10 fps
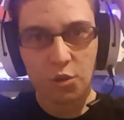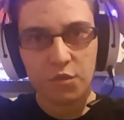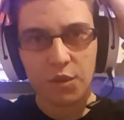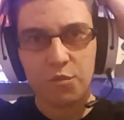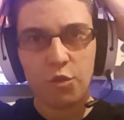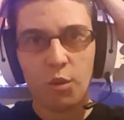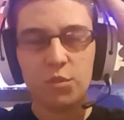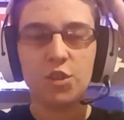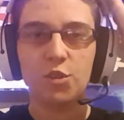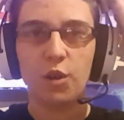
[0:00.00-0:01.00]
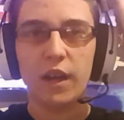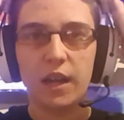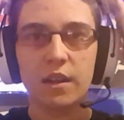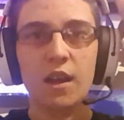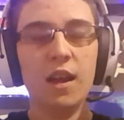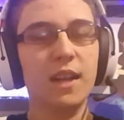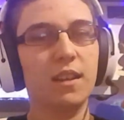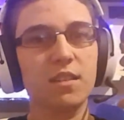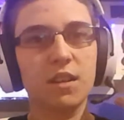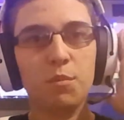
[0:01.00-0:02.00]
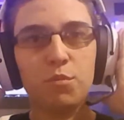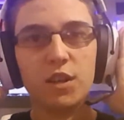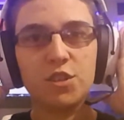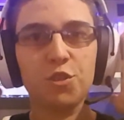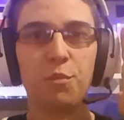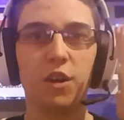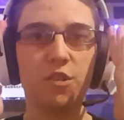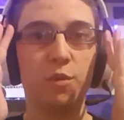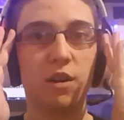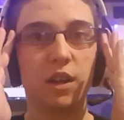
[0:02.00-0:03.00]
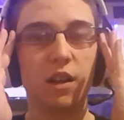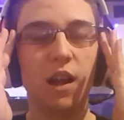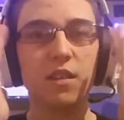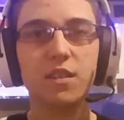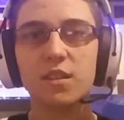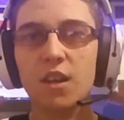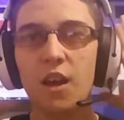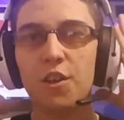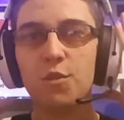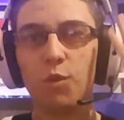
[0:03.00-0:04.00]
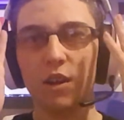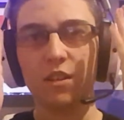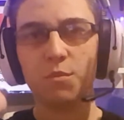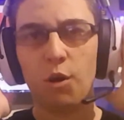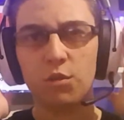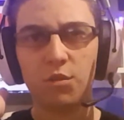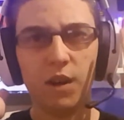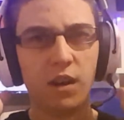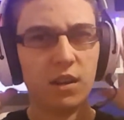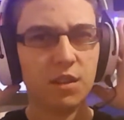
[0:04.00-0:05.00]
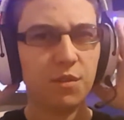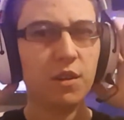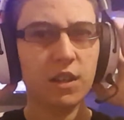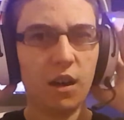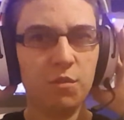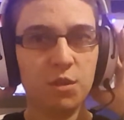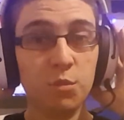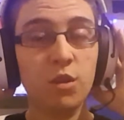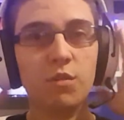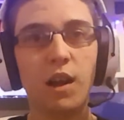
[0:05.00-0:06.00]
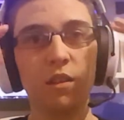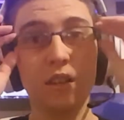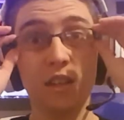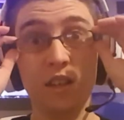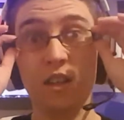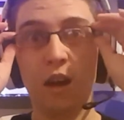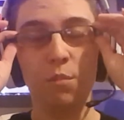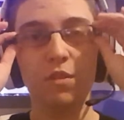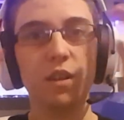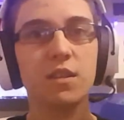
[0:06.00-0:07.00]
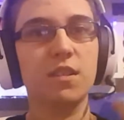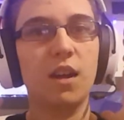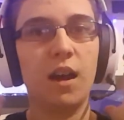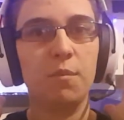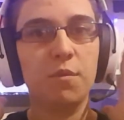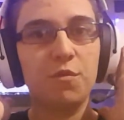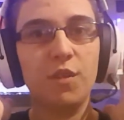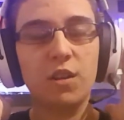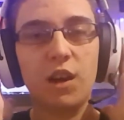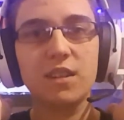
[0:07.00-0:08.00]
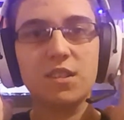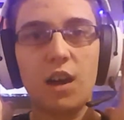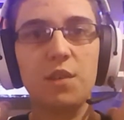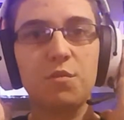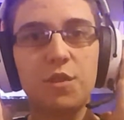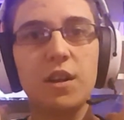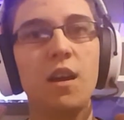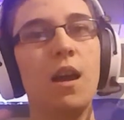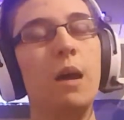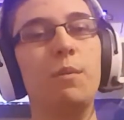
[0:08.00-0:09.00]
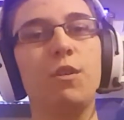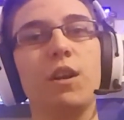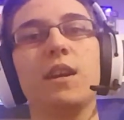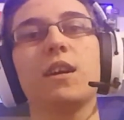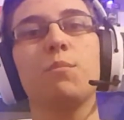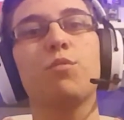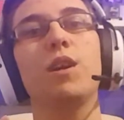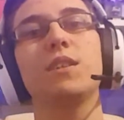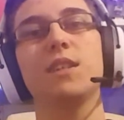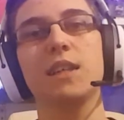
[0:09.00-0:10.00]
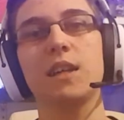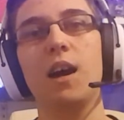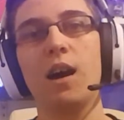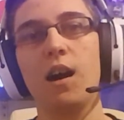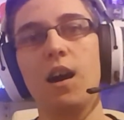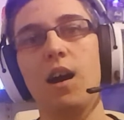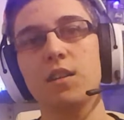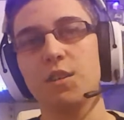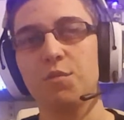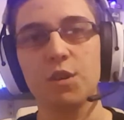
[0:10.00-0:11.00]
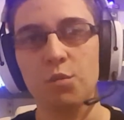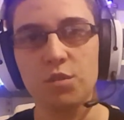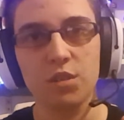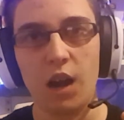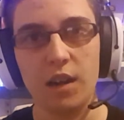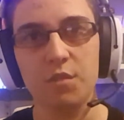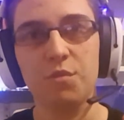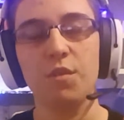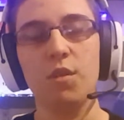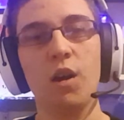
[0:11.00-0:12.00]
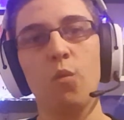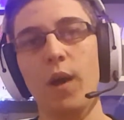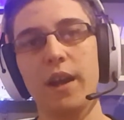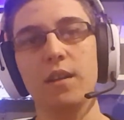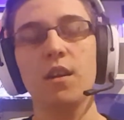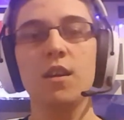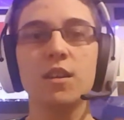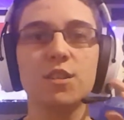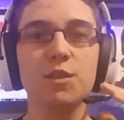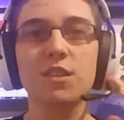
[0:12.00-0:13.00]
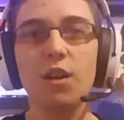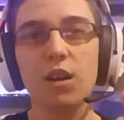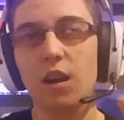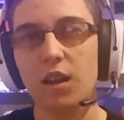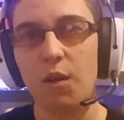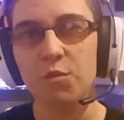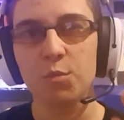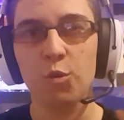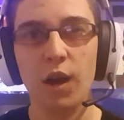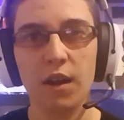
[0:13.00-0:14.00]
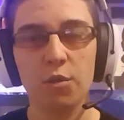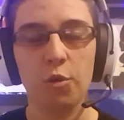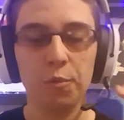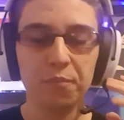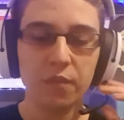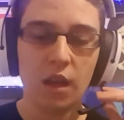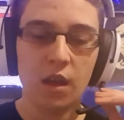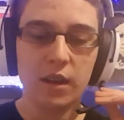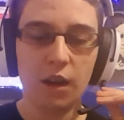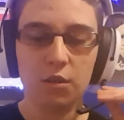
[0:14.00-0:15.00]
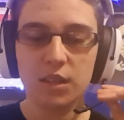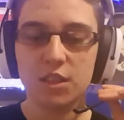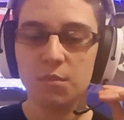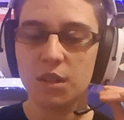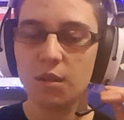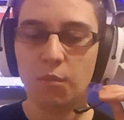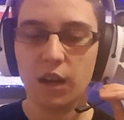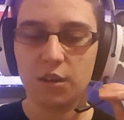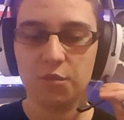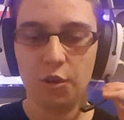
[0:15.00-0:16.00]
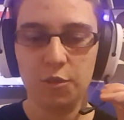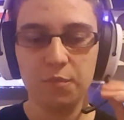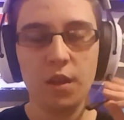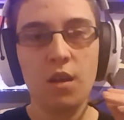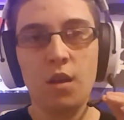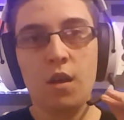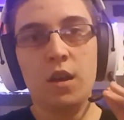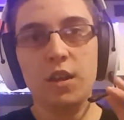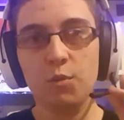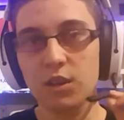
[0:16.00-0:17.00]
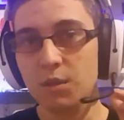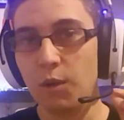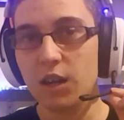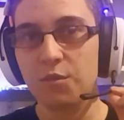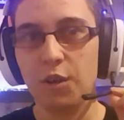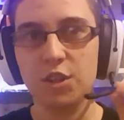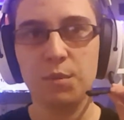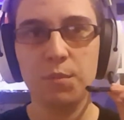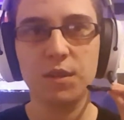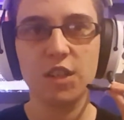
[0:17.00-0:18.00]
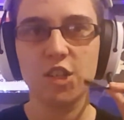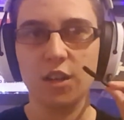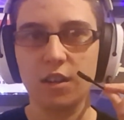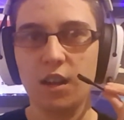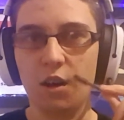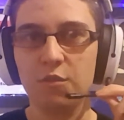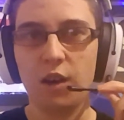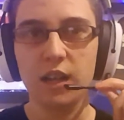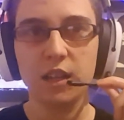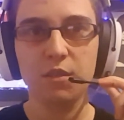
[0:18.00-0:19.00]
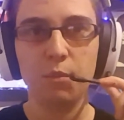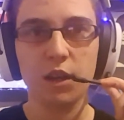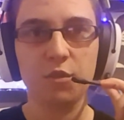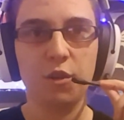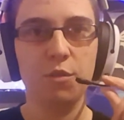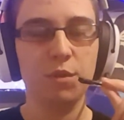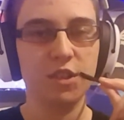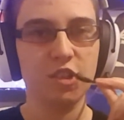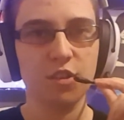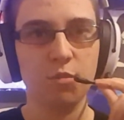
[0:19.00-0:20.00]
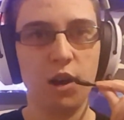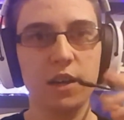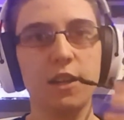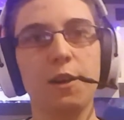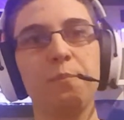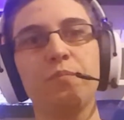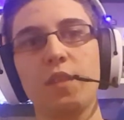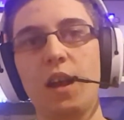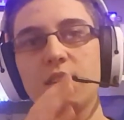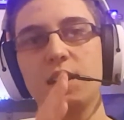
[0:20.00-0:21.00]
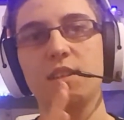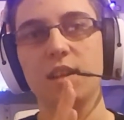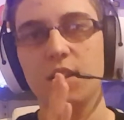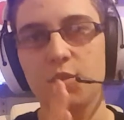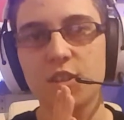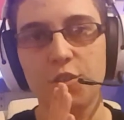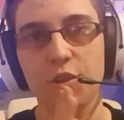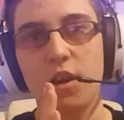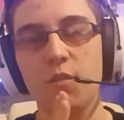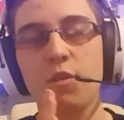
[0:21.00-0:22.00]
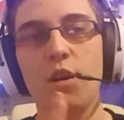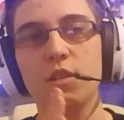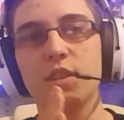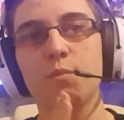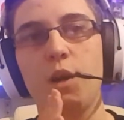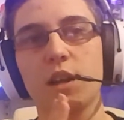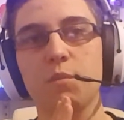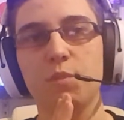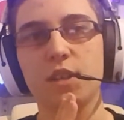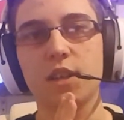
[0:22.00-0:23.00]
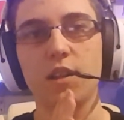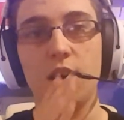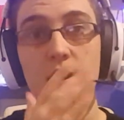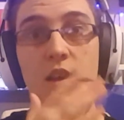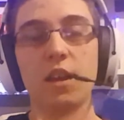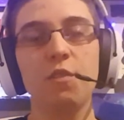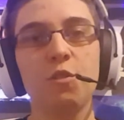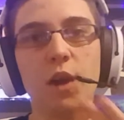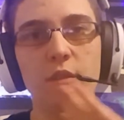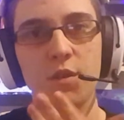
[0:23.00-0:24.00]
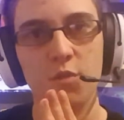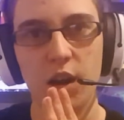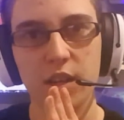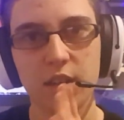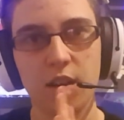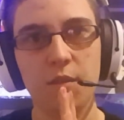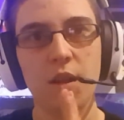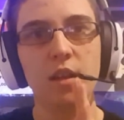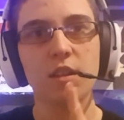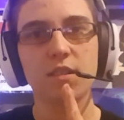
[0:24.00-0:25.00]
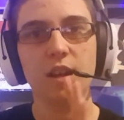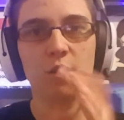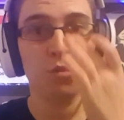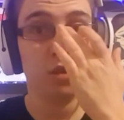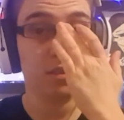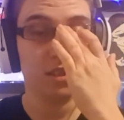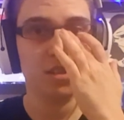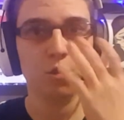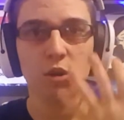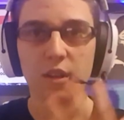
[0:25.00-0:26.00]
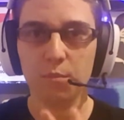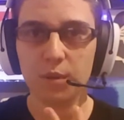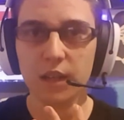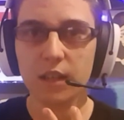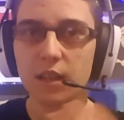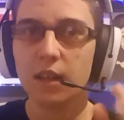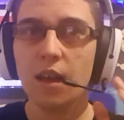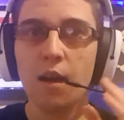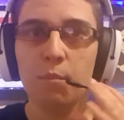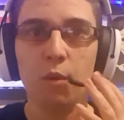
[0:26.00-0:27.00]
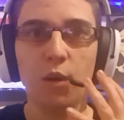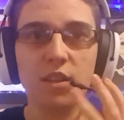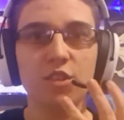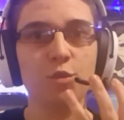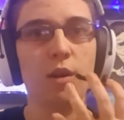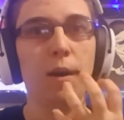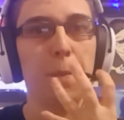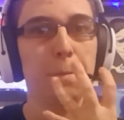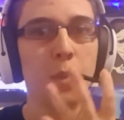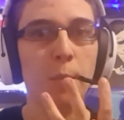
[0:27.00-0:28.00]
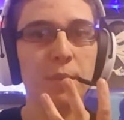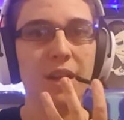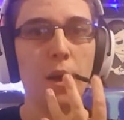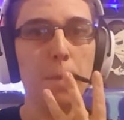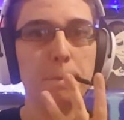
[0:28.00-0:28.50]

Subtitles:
sort of conform to your head. It doesn't compress too much. Wearing glasses, you want it to mold around. It's very comfortable around the ear cups. It's a nice tight fit, but not in a compressing, hard, difficult kind of way. So it's not uncomfortable at all. Now, in terms of the microphone, you want the microphone to be positioned. Now, if I leave the microphone positioned right here, as I said, there is no cover on this mic in particular. If you have it right here, the sound will not distort completely, but once you are popping